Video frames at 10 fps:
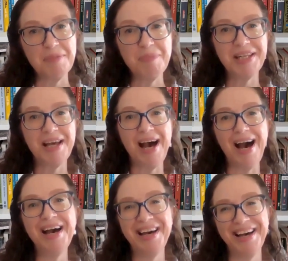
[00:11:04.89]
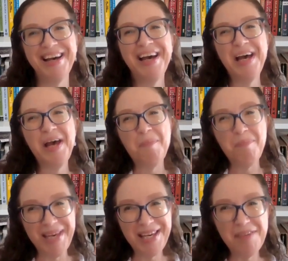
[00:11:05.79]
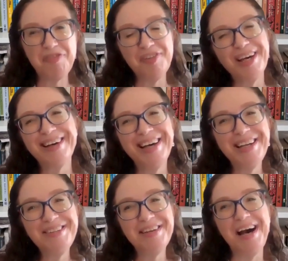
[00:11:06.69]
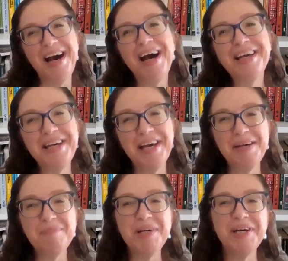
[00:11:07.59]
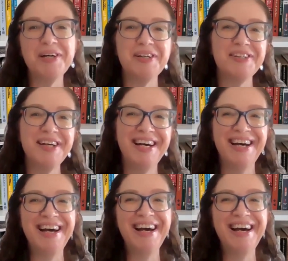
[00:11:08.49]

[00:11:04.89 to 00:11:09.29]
I mean, me, Vered, I am her.